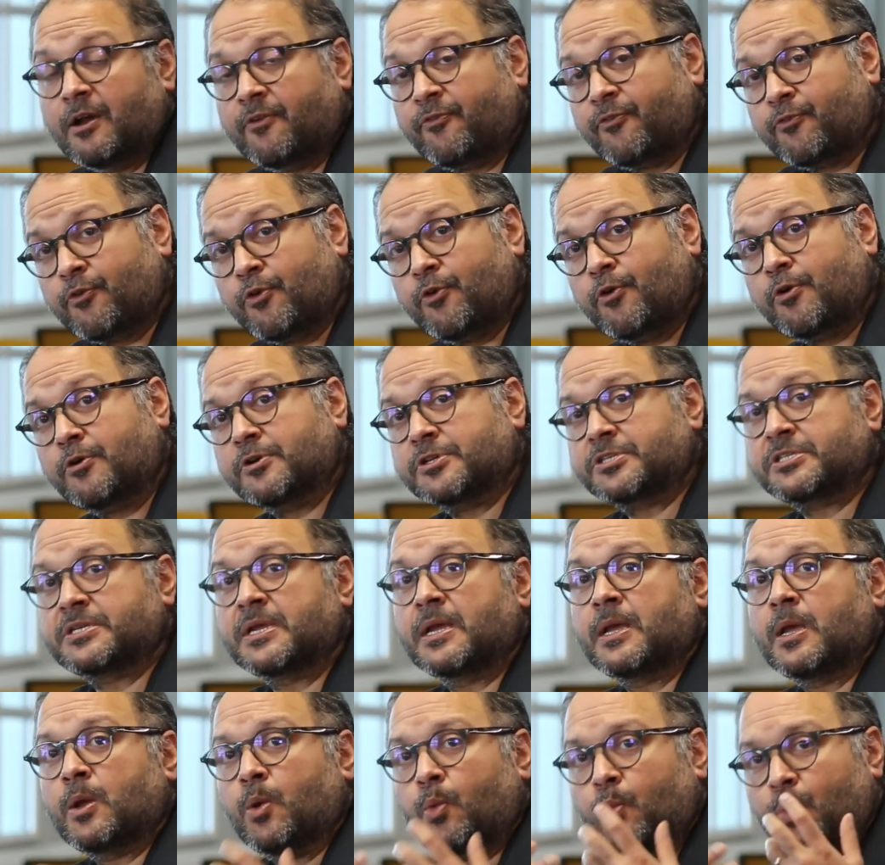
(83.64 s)
Now, of course,
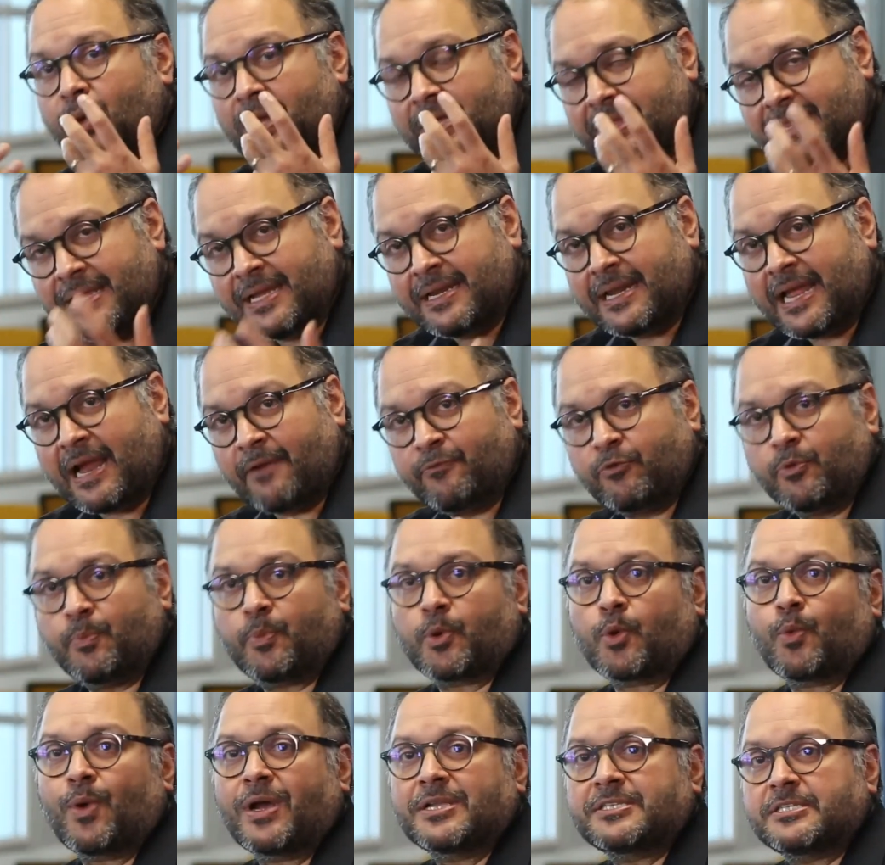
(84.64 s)
we then have to
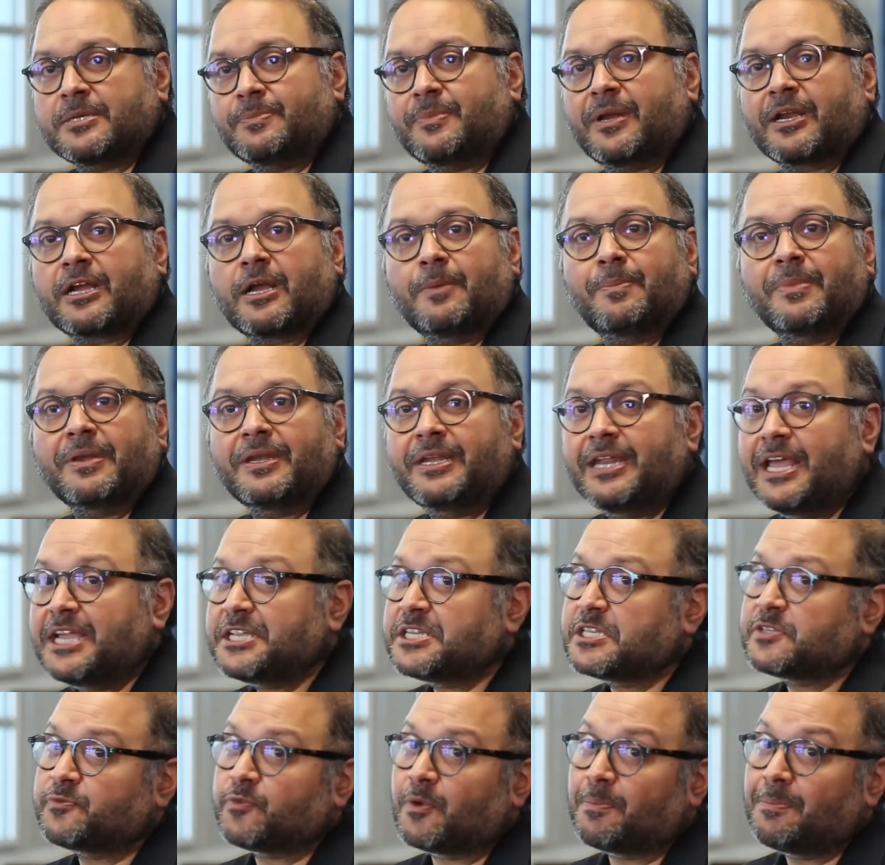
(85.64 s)
provide some
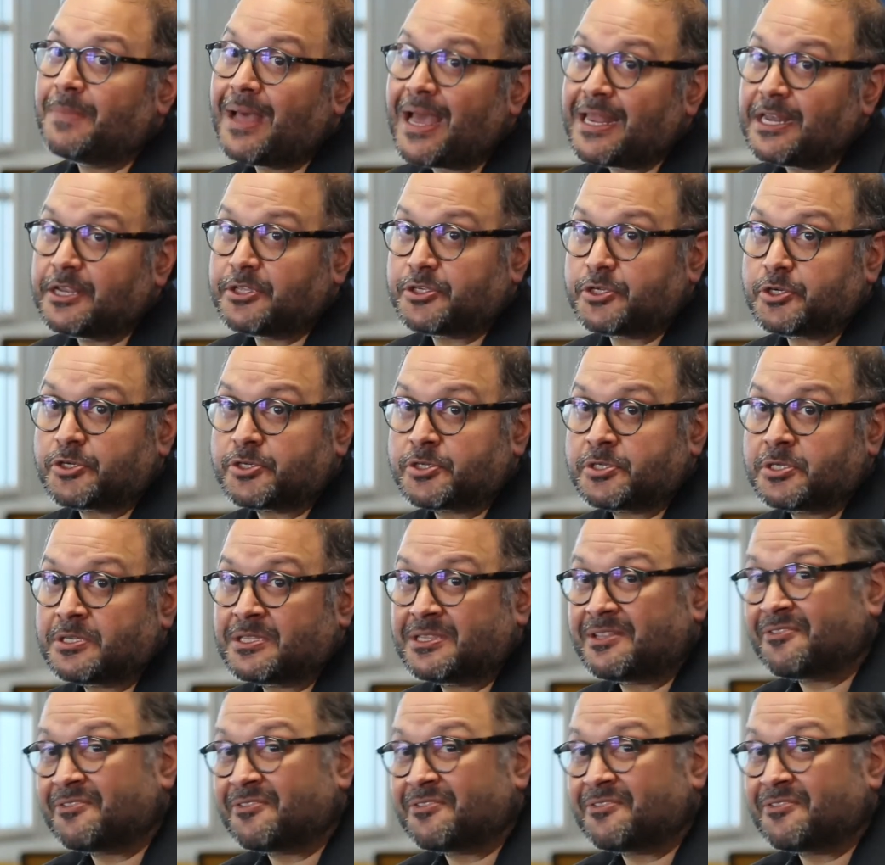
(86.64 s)
recommendations for managers.